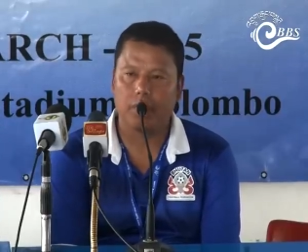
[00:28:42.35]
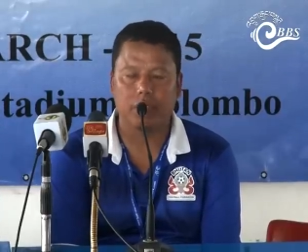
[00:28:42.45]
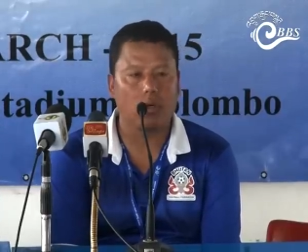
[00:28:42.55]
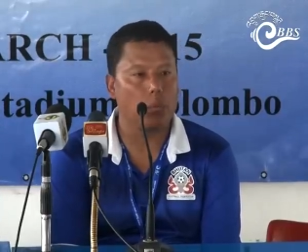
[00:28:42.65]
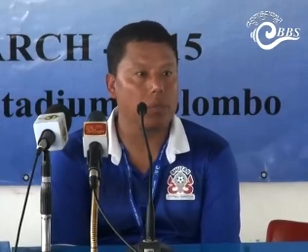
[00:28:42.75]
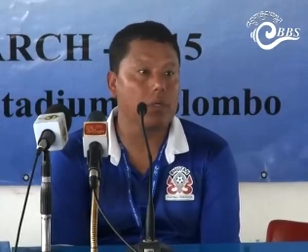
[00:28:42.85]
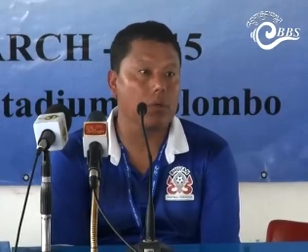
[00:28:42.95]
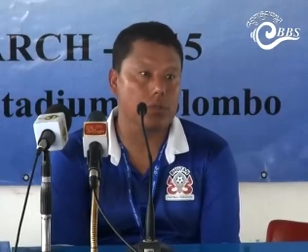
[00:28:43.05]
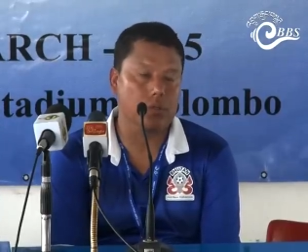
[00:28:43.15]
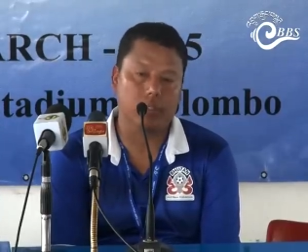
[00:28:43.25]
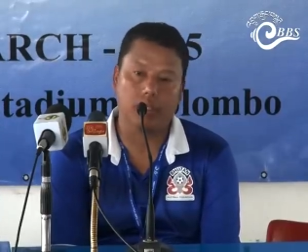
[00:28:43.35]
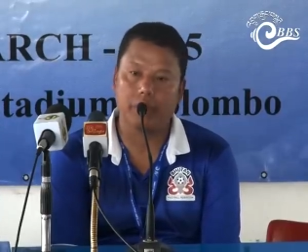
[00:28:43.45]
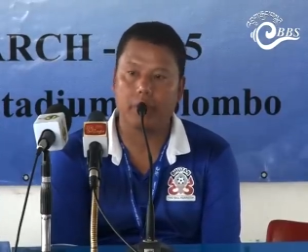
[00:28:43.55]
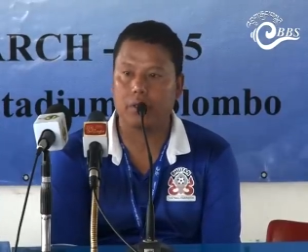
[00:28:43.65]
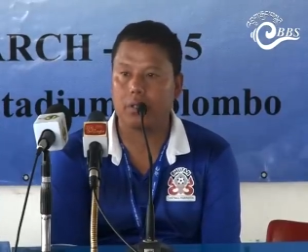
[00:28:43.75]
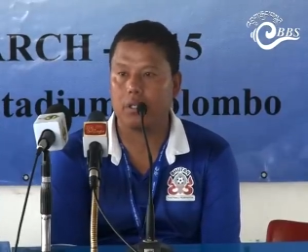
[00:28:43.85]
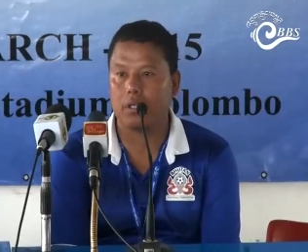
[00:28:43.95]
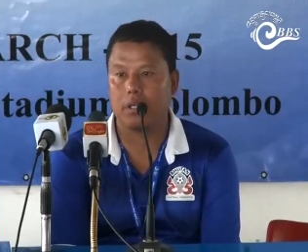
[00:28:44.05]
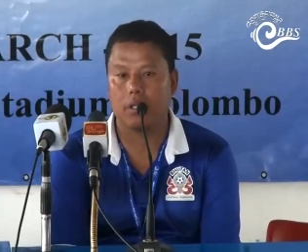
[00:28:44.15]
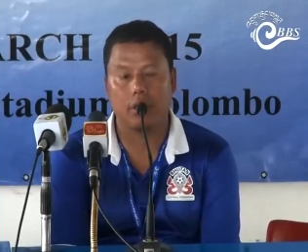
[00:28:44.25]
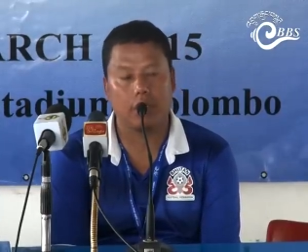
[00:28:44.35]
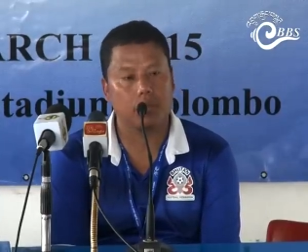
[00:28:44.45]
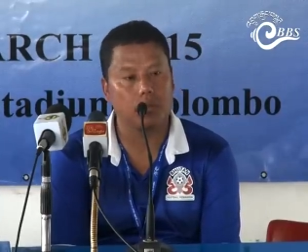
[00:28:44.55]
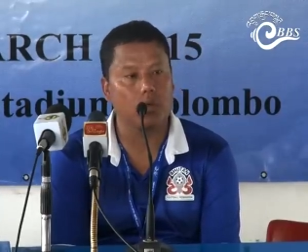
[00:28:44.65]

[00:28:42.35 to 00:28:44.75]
for the opponent also, they were a